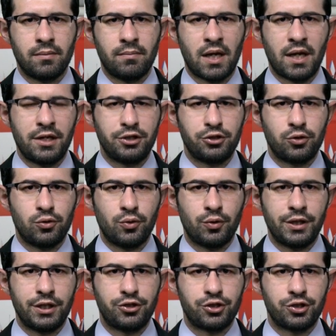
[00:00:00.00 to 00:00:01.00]
manage
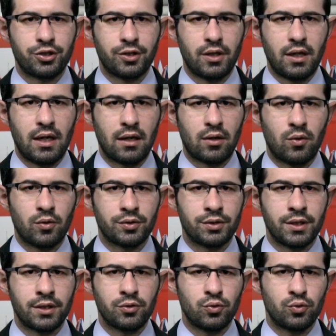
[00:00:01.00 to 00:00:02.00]
to reach a
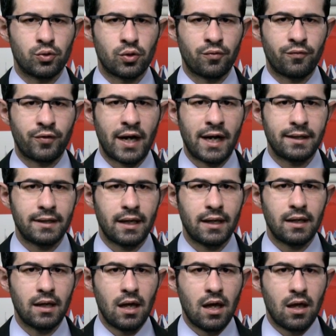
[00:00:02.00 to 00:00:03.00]
consensus on
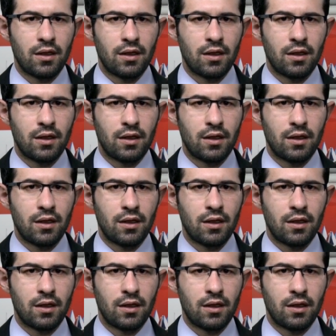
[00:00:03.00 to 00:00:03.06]
Friday,